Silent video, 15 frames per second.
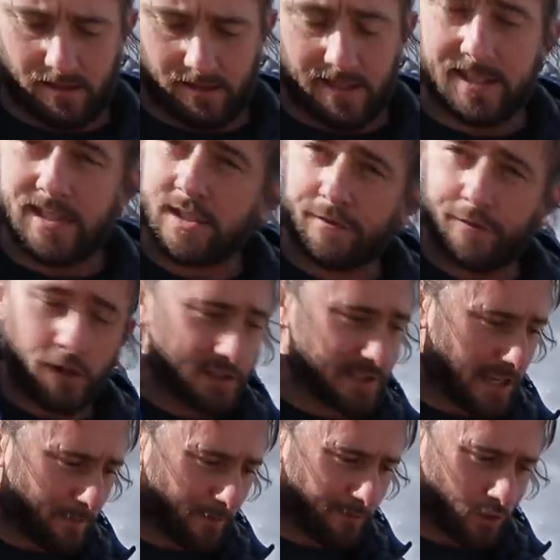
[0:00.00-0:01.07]
This is the first
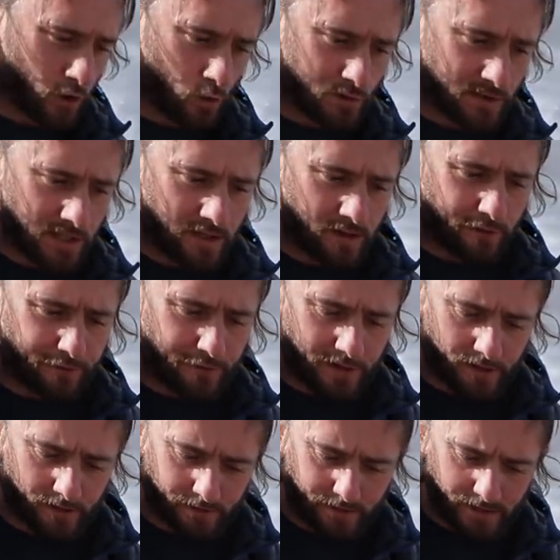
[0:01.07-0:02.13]
time I've used it in the
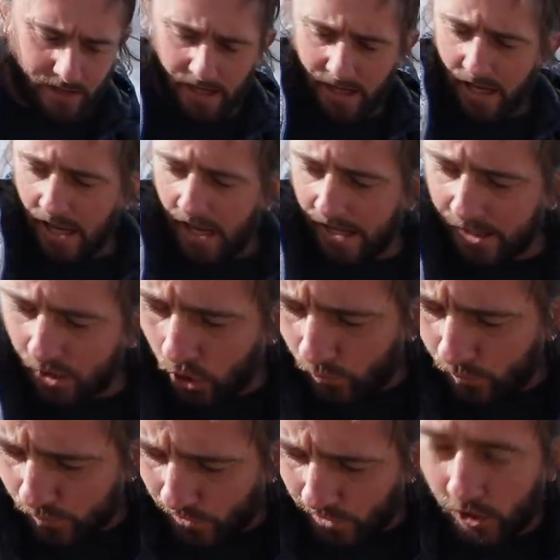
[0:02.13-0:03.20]
field. And it
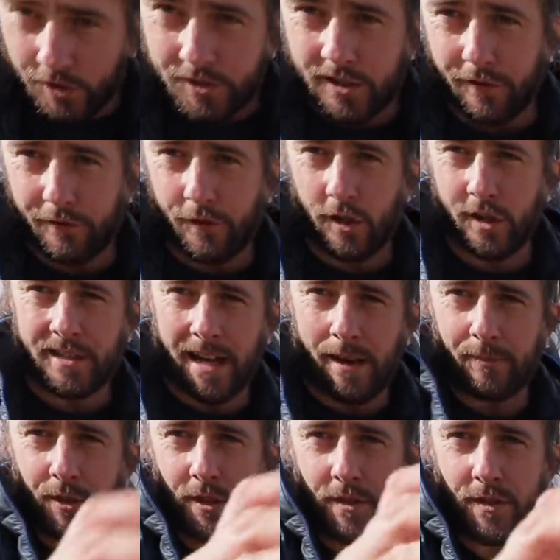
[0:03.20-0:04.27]
comes with loads of different
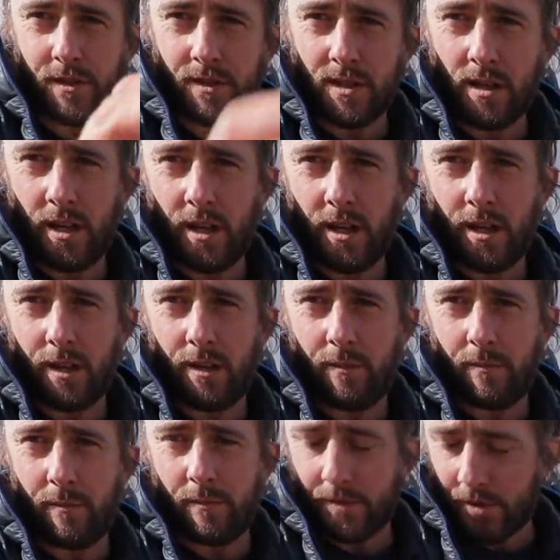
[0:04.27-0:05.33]
adapters,
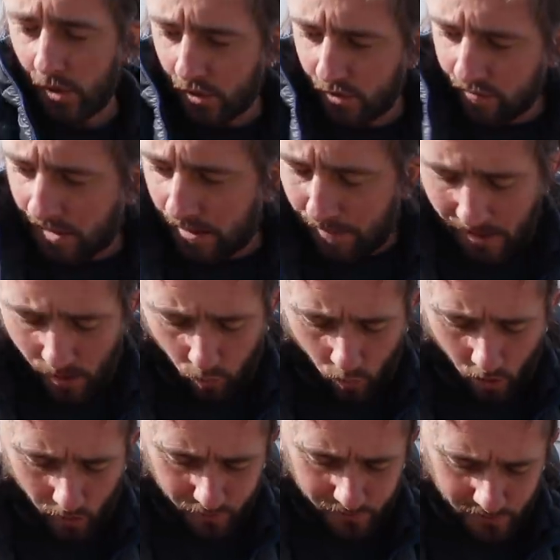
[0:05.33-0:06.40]
so it doesn't really matter
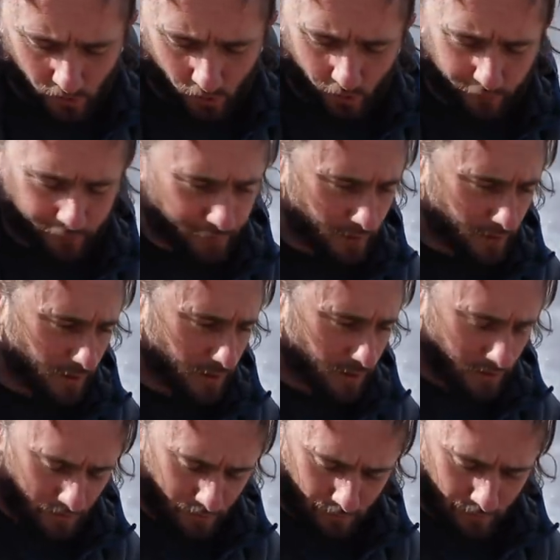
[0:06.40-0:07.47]
what sort of...
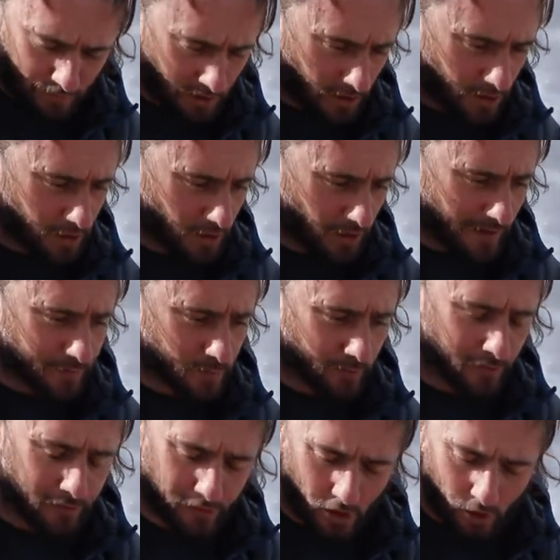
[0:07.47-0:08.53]
You don't have to have
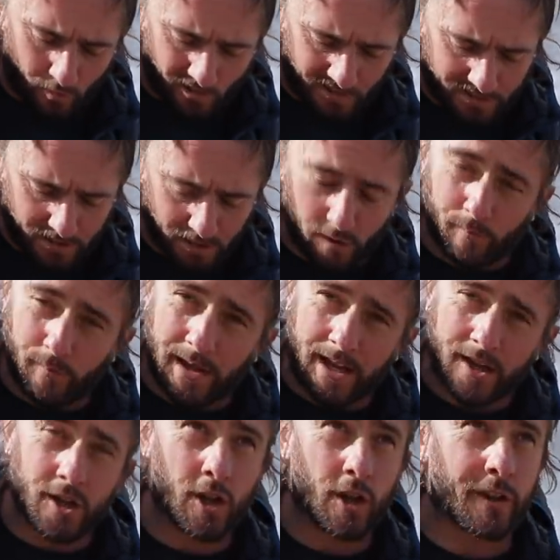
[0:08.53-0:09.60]
a thermarest, it can be
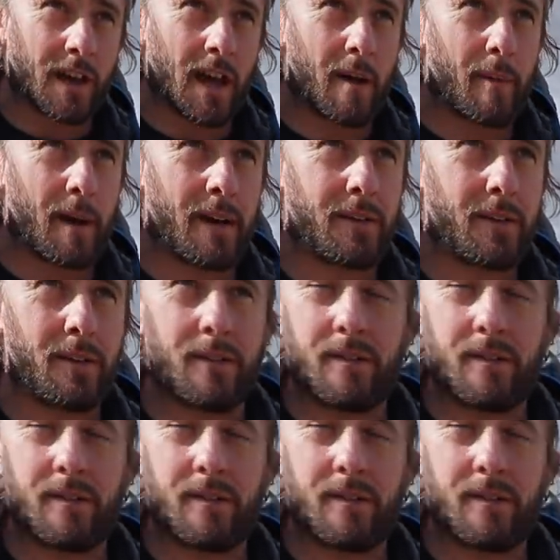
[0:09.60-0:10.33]
any old airbed,